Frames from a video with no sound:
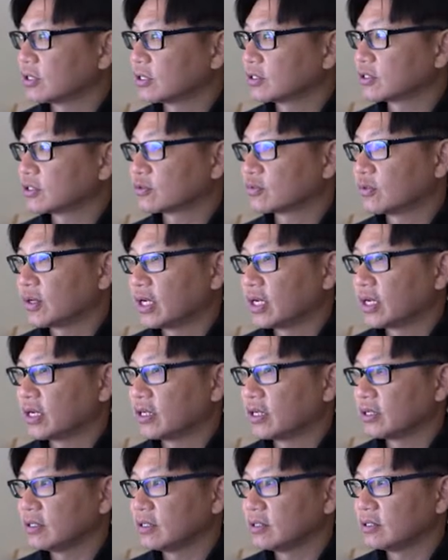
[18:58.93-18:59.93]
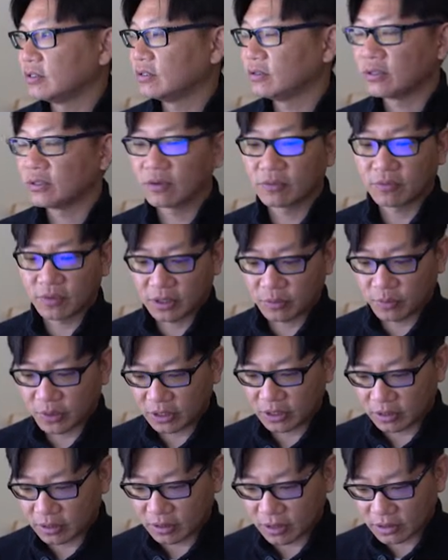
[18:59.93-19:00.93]
This is why you don't want to
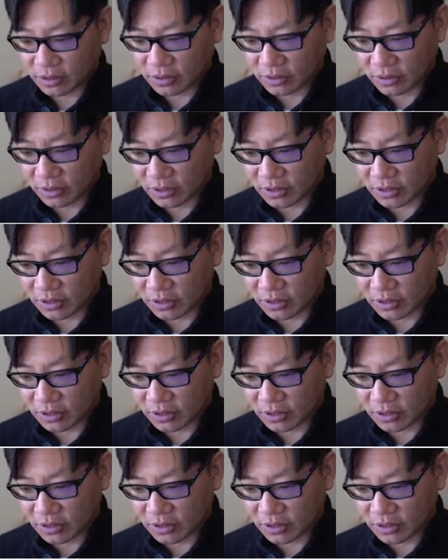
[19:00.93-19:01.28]
be necessarily